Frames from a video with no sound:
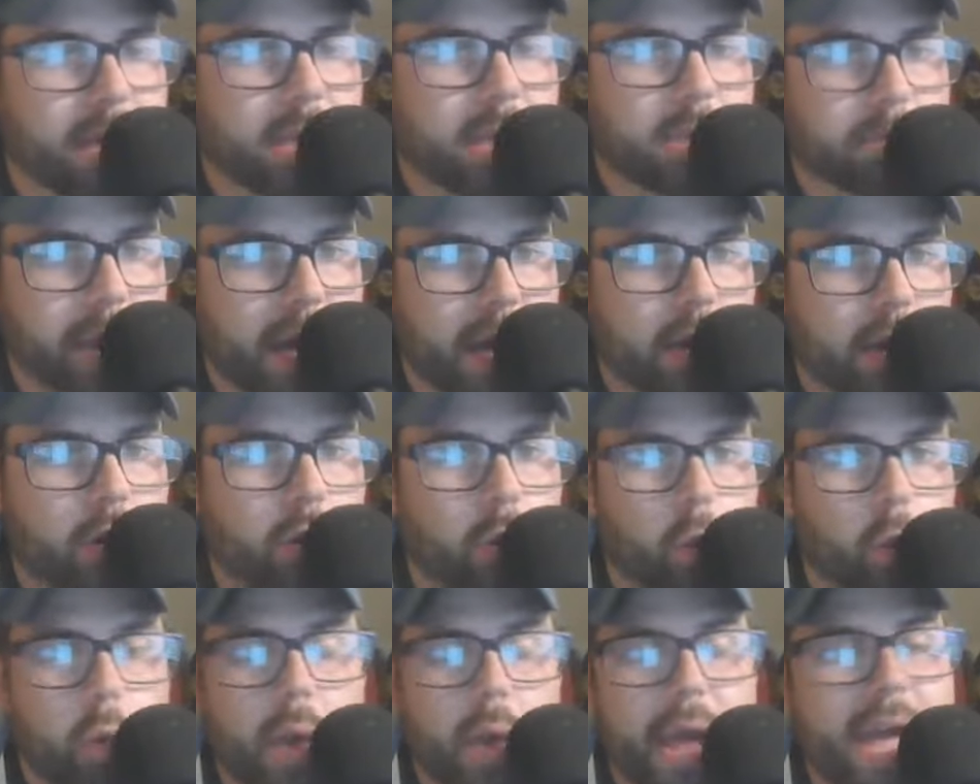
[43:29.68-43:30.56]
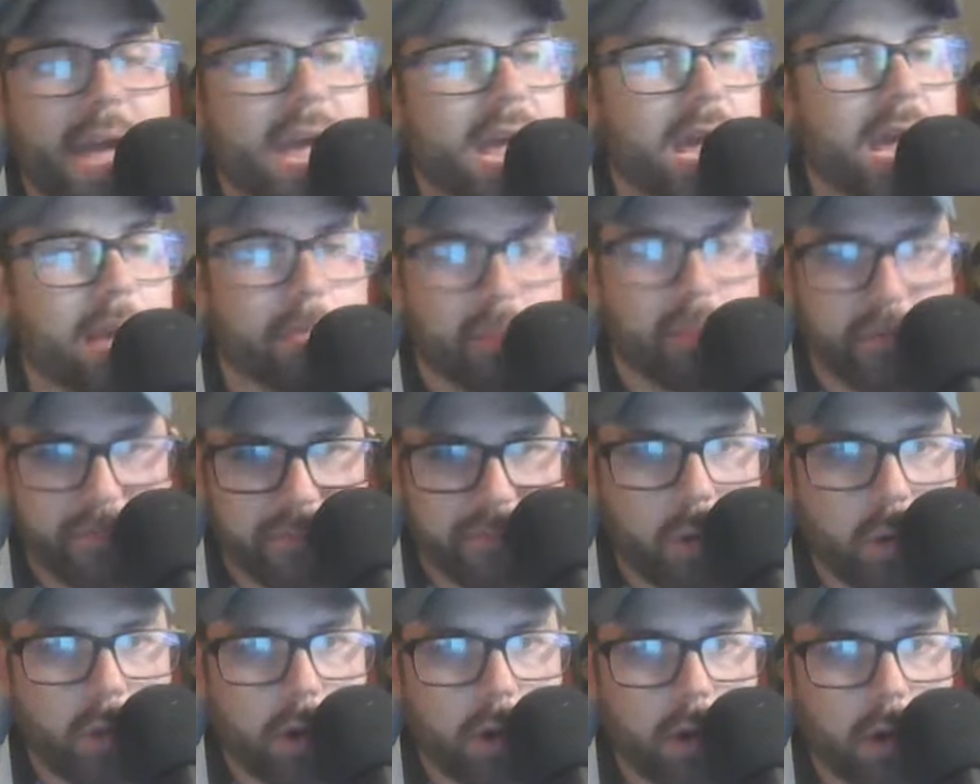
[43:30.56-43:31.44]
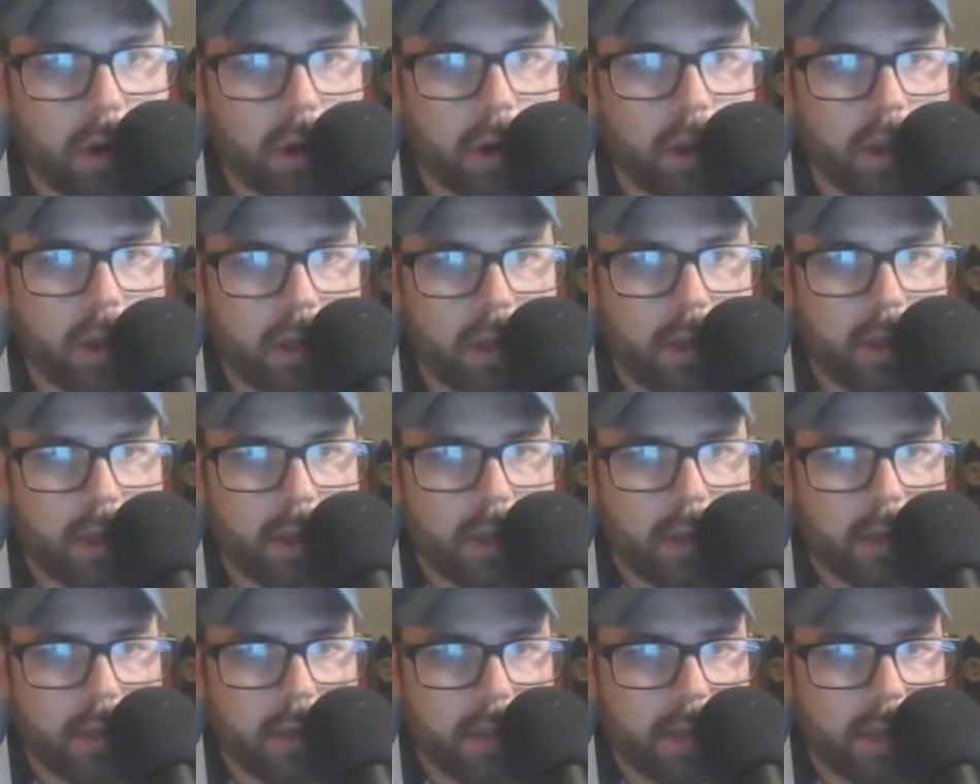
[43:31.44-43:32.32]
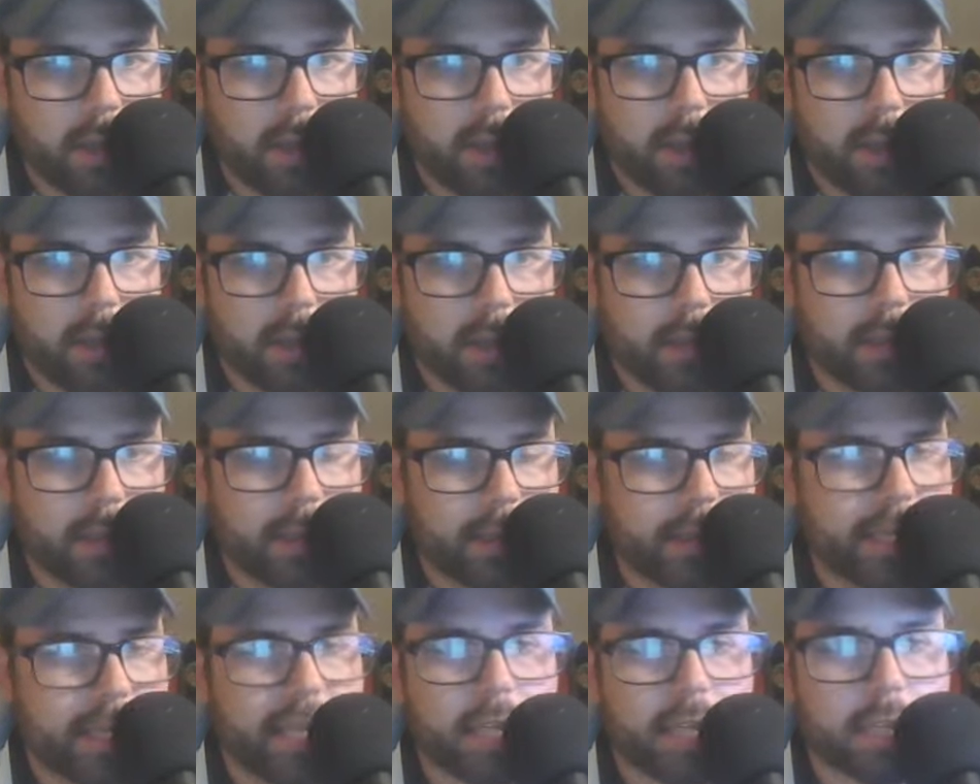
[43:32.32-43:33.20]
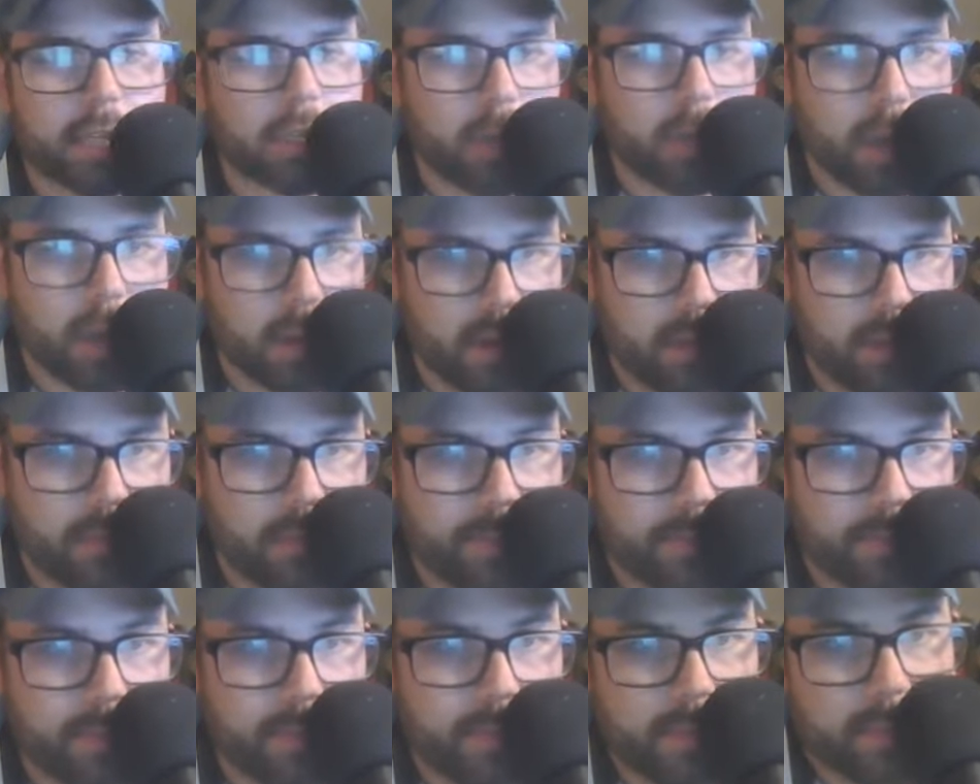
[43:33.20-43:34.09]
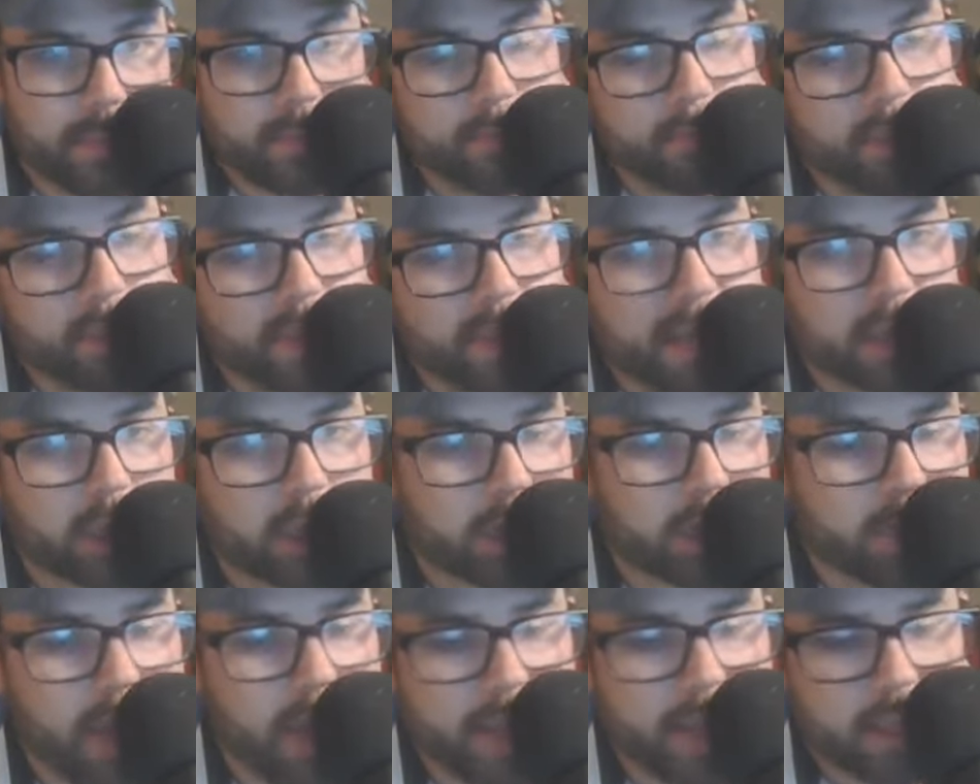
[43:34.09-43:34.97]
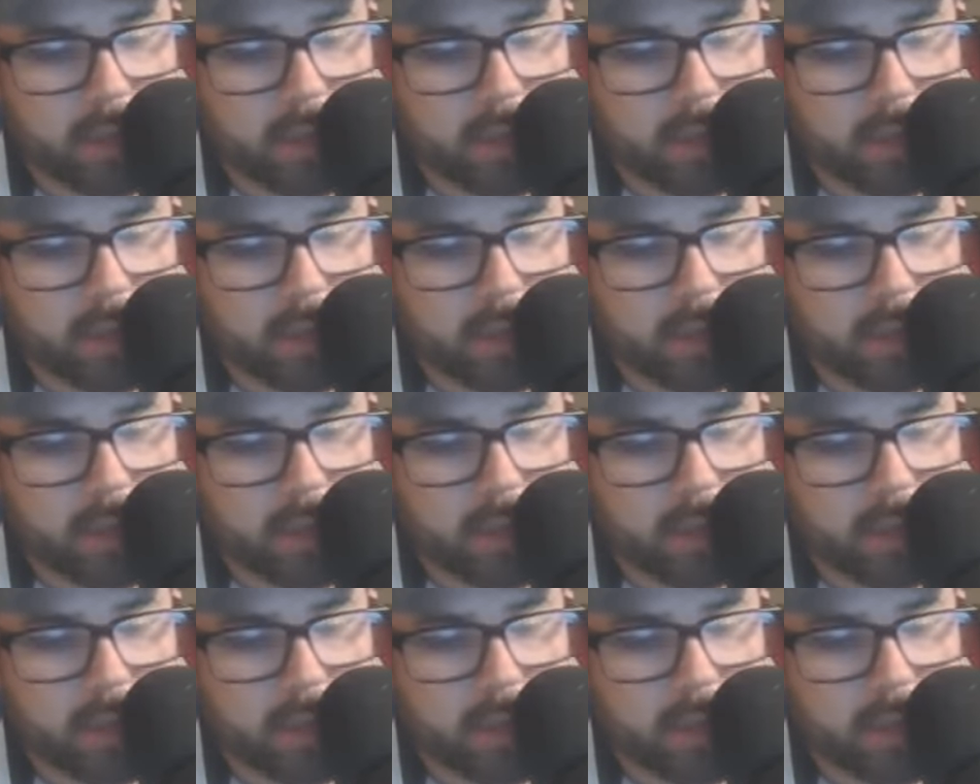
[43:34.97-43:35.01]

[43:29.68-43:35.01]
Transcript: this better way before the leagues will. But that's just my